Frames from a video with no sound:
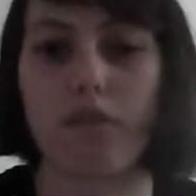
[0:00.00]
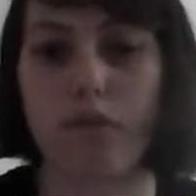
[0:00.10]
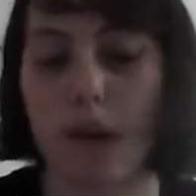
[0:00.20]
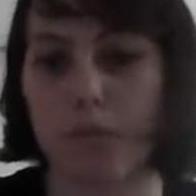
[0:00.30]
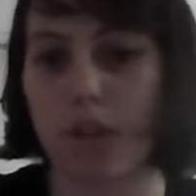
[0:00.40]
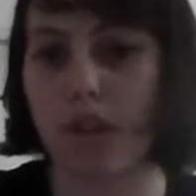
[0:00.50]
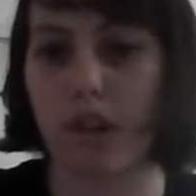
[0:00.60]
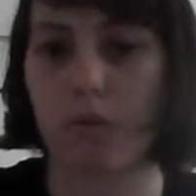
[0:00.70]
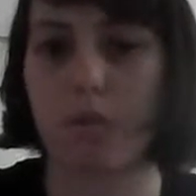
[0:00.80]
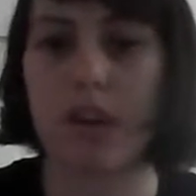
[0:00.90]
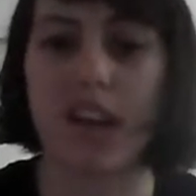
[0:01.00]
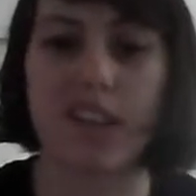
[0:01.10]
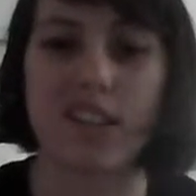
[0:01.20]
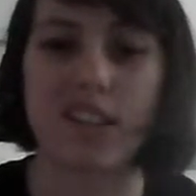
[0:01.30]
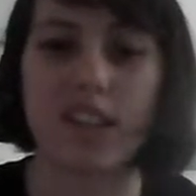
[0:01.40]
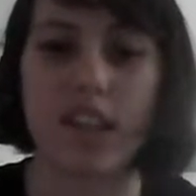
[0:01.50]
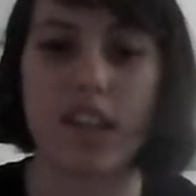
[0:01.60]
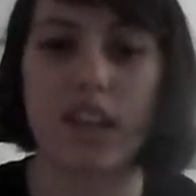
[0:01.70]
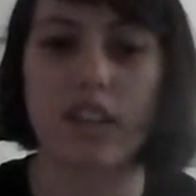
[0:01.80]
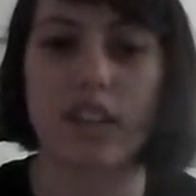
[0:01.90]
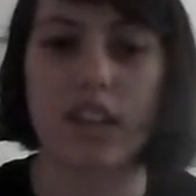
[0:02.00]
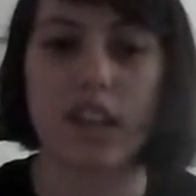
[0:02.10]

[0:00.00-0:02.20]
from Europe because it